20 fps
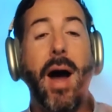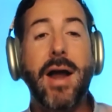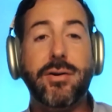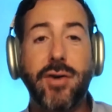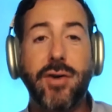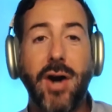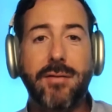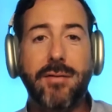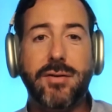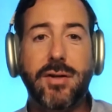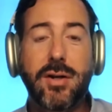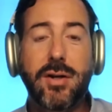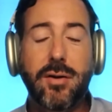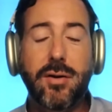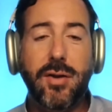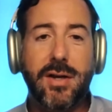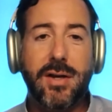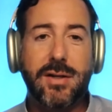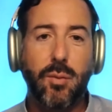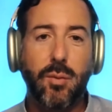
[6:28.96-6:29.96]
and my
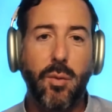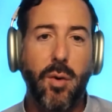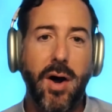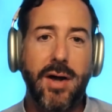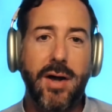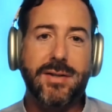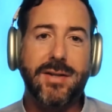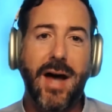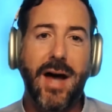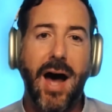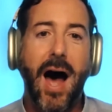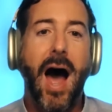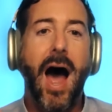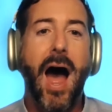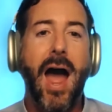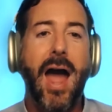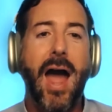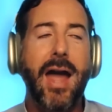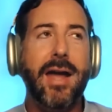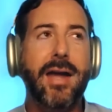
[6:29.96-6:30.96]
drive to do this was
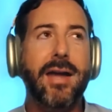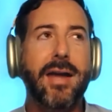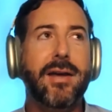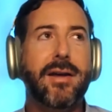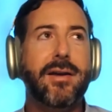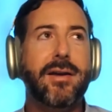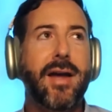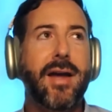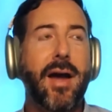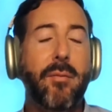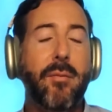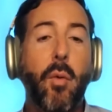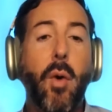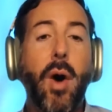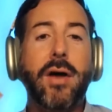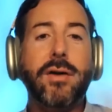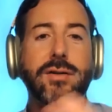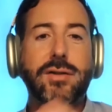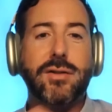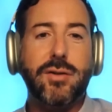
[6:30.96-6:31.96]
I
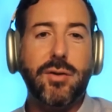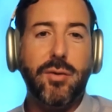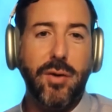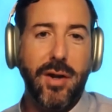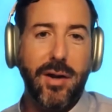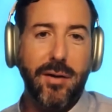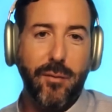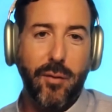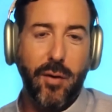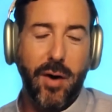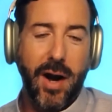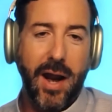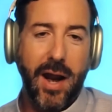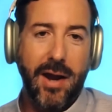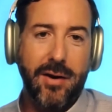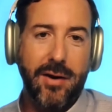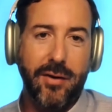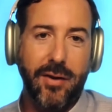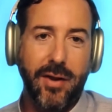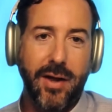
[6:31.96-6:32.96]
am well suited
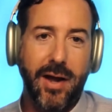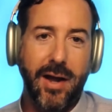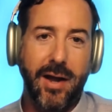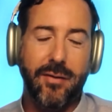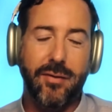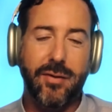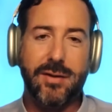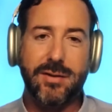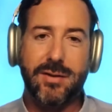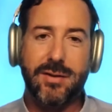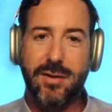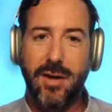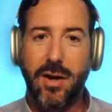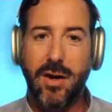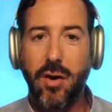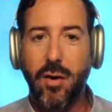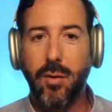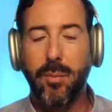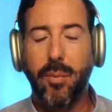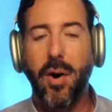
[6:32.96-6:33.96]
for handling
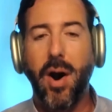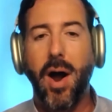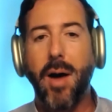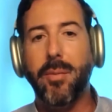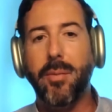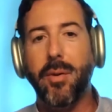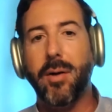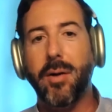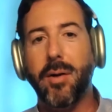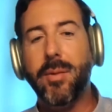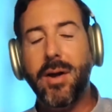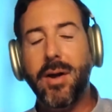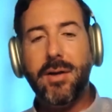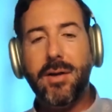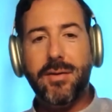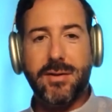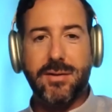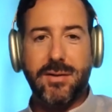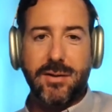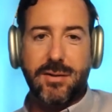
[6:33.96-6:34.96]
this is a known
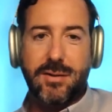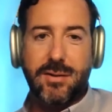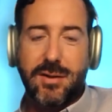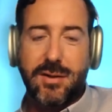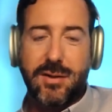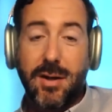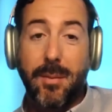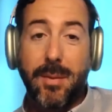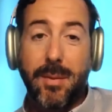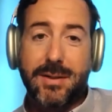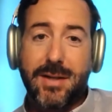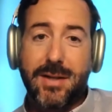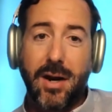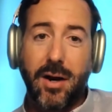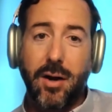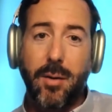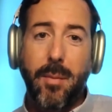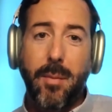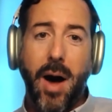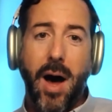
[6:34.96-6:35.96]
problem. This is to
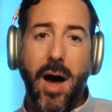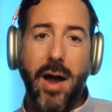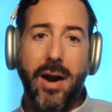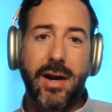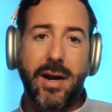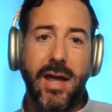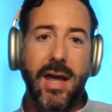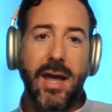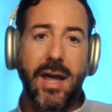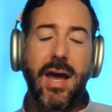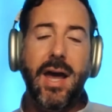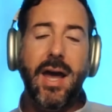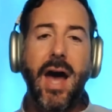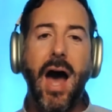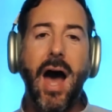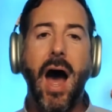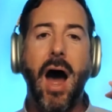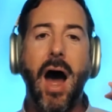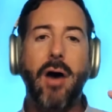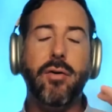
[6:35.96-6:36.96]
some extent a
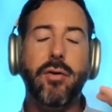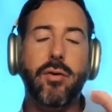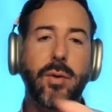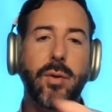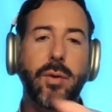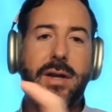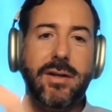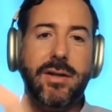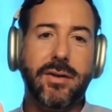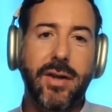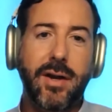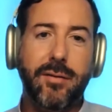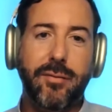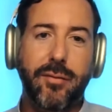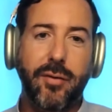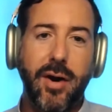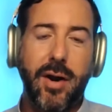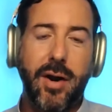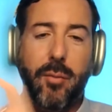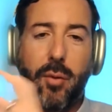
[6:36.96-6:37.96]
commodity. How do we
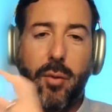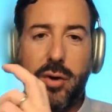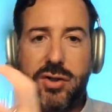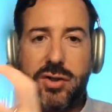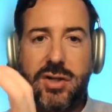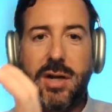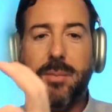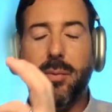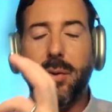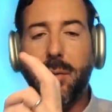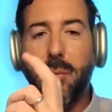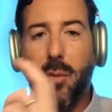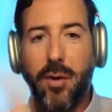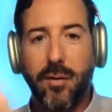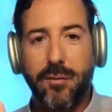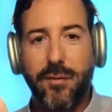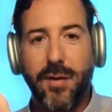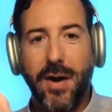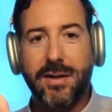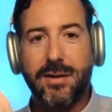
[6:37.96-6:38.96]
deliver it more
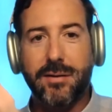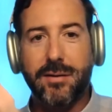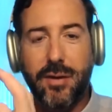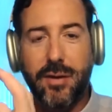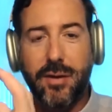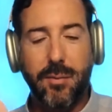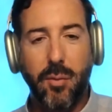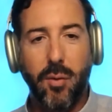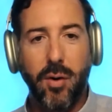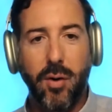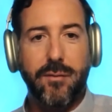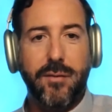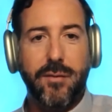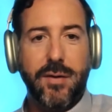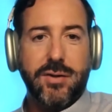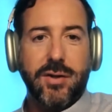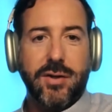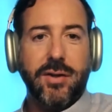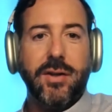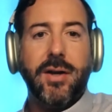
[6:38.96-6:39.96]
cheaply, more effectively,
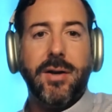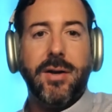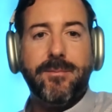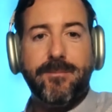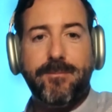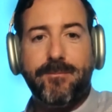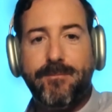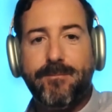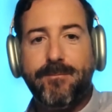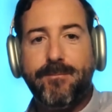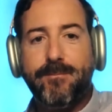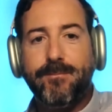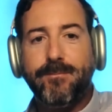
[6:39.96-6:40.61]
more efficiently?